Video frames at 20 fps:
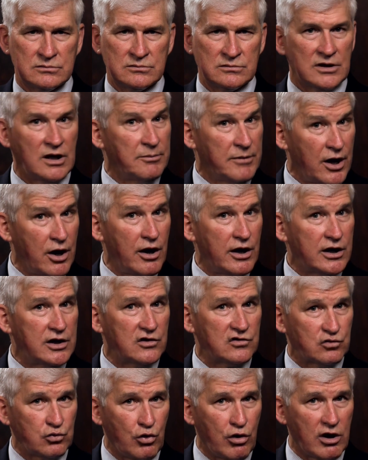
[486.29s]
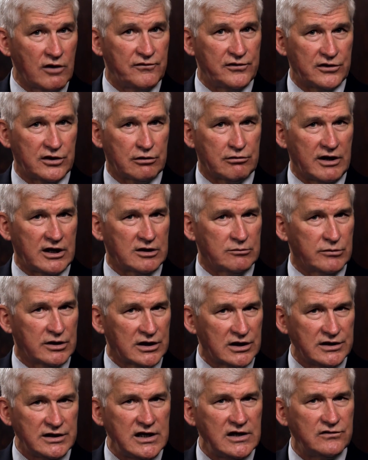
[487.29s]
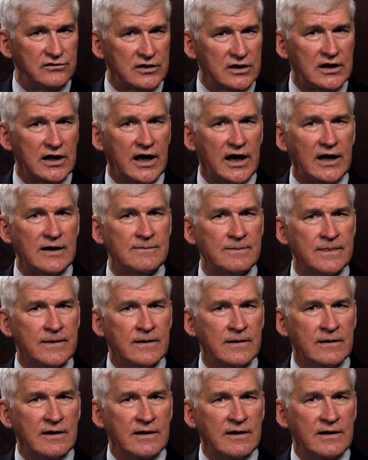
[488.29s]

America's war for the greater Middle East today